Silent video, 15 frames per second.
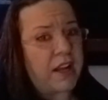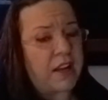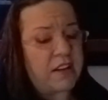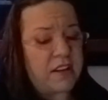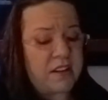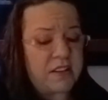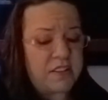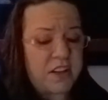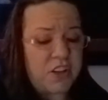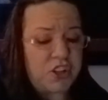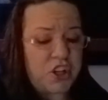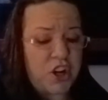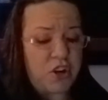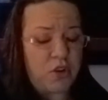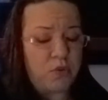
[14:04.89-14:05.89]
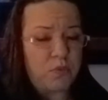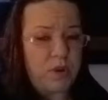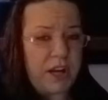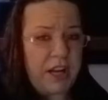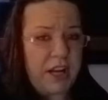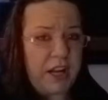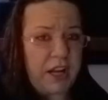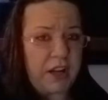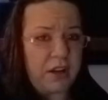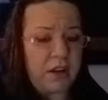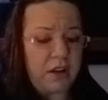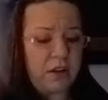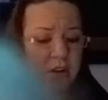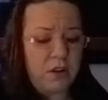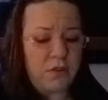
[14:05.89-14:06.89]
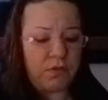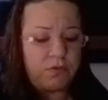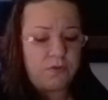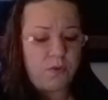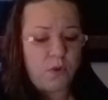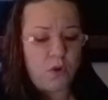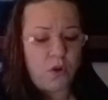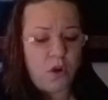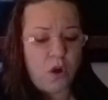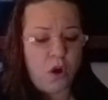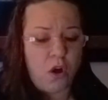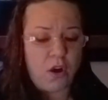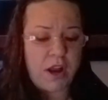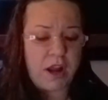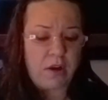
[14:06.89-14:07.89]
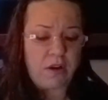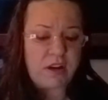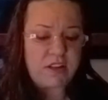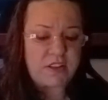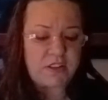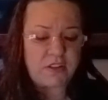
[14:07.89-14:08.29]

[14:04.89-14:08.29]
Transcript: And it is a general reading for all Aries.